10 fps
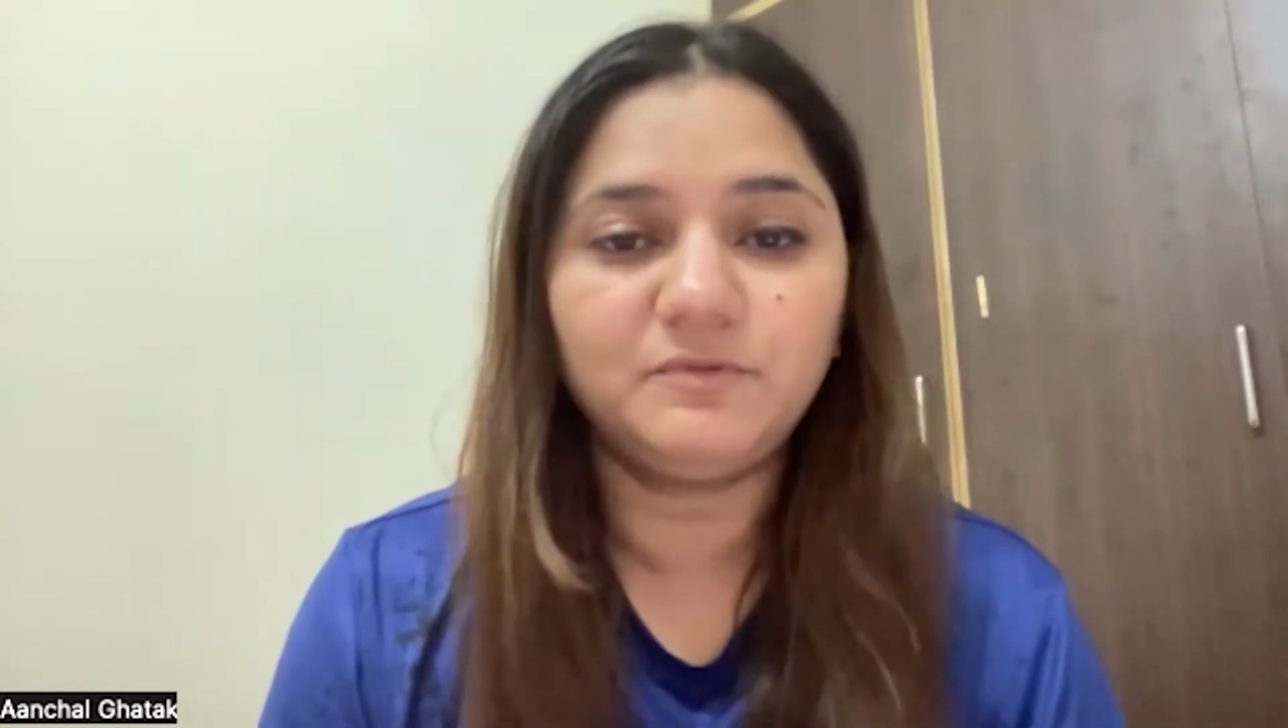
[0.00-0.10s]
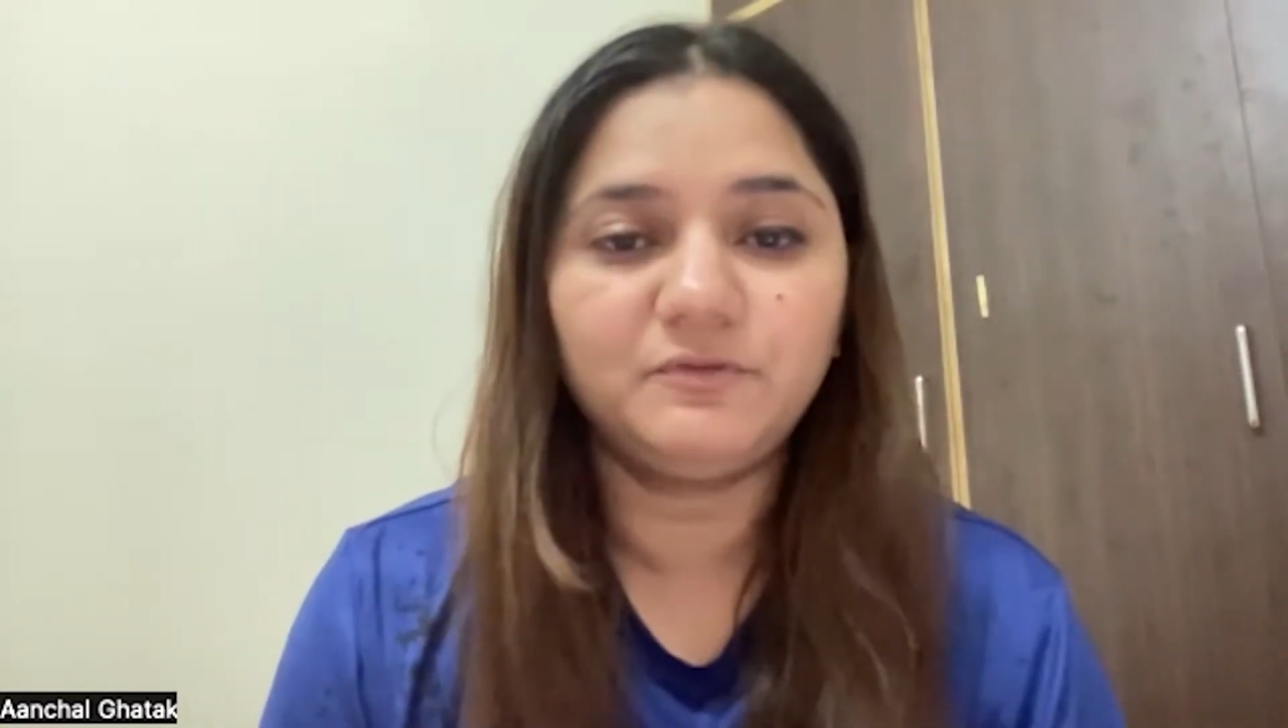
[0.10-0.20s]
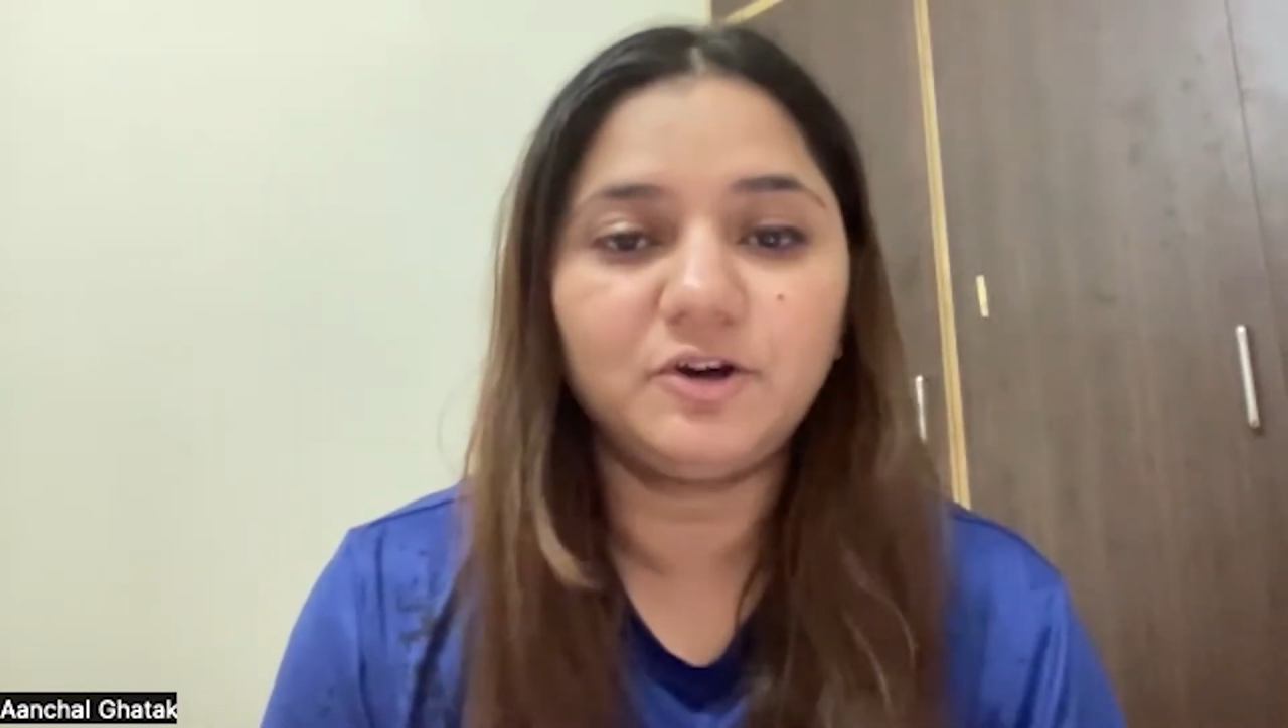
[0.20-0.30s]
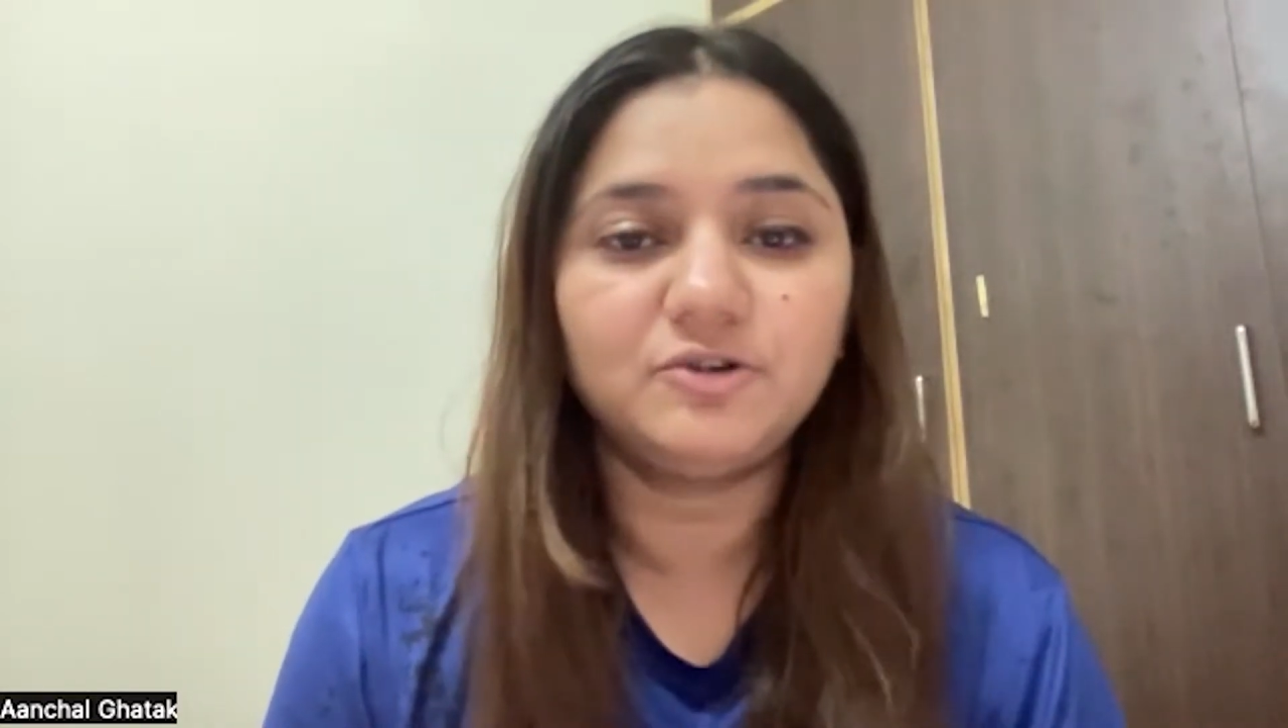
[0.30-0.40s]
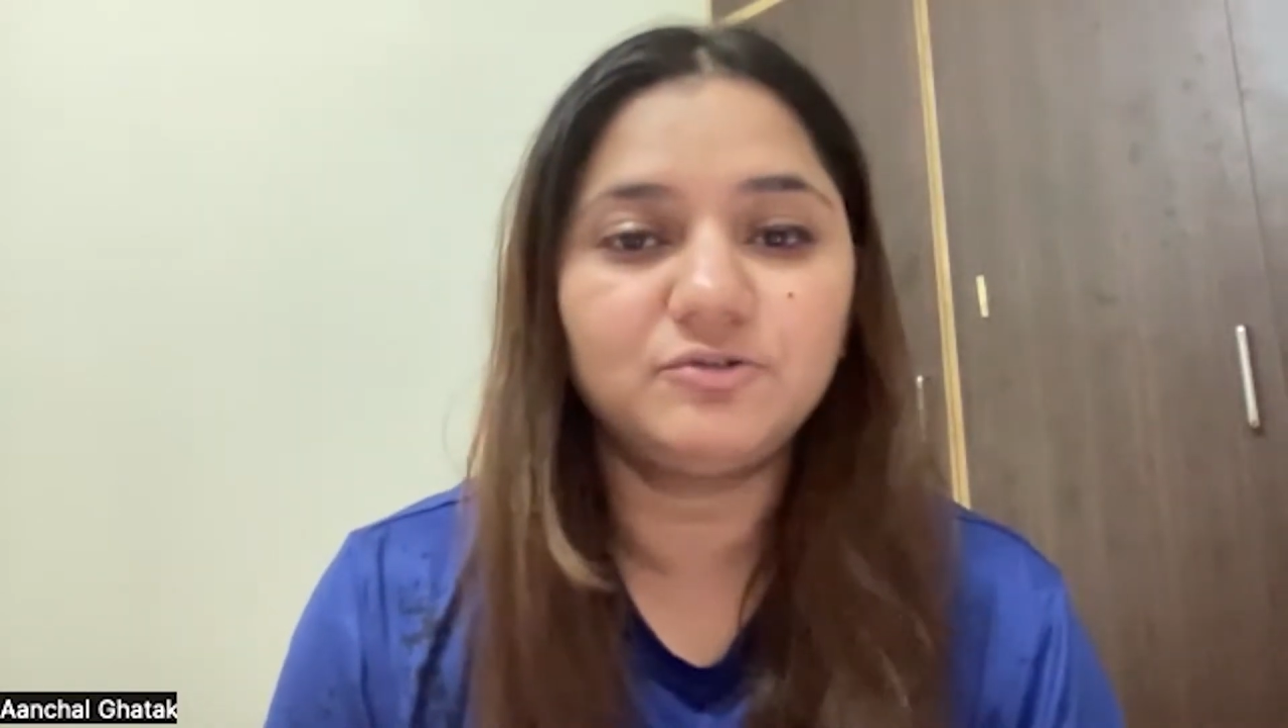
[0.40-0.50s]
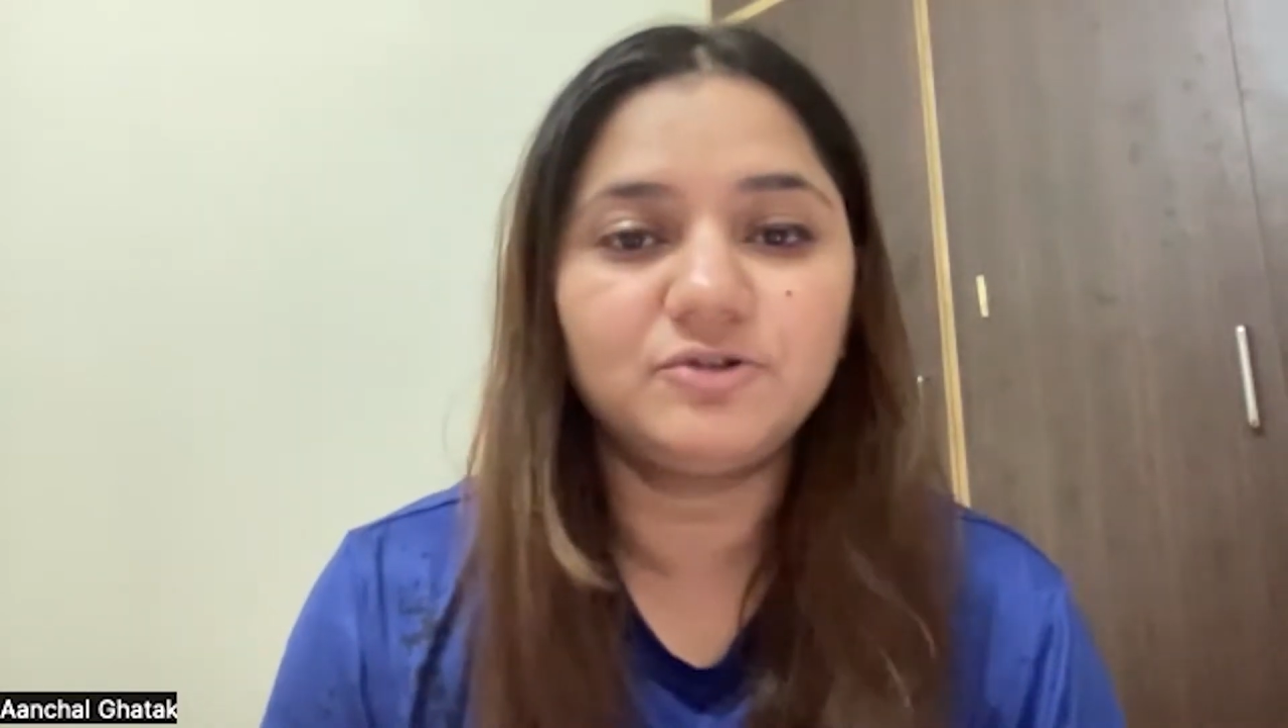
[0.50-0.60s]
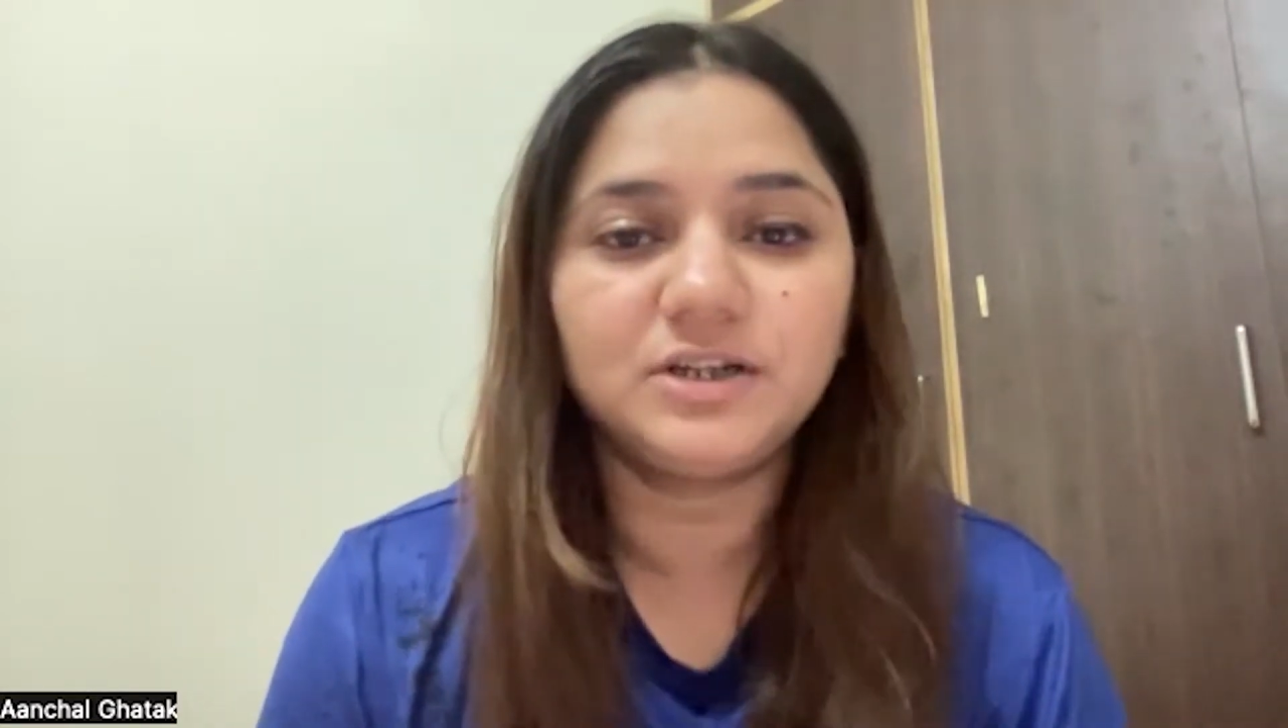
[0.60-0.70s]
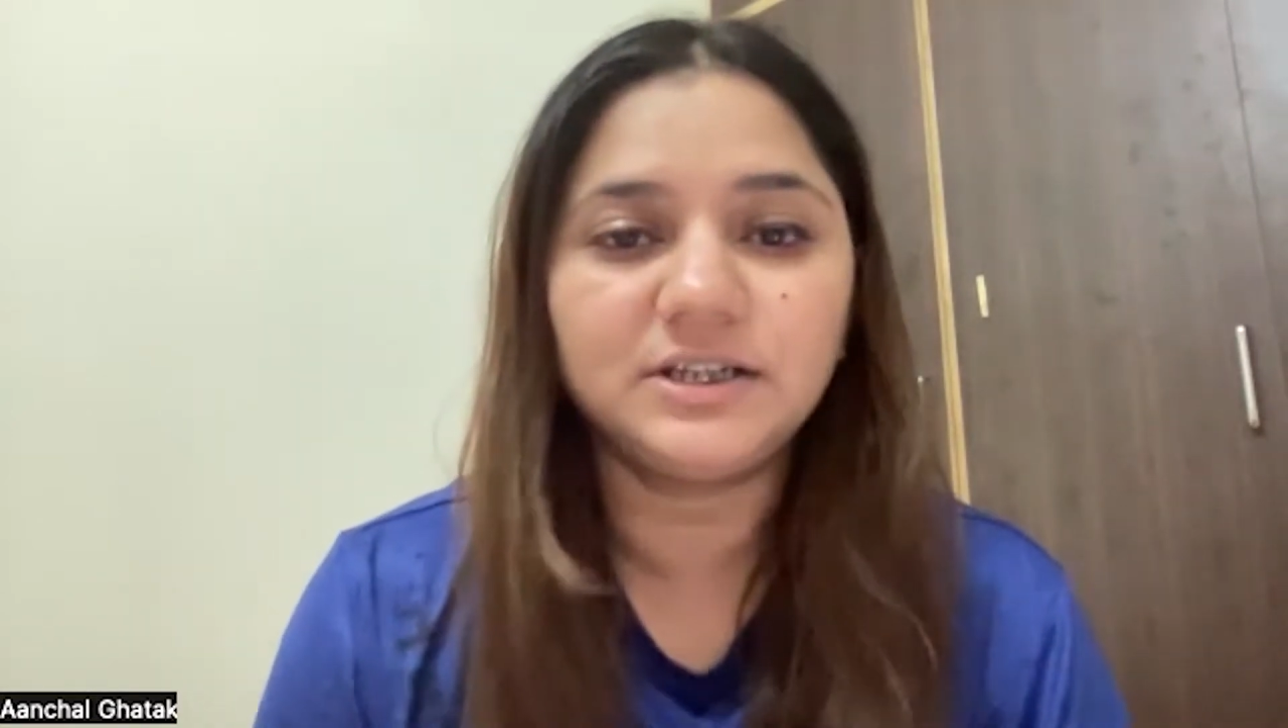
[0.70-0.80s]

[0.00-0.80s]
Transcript: for rural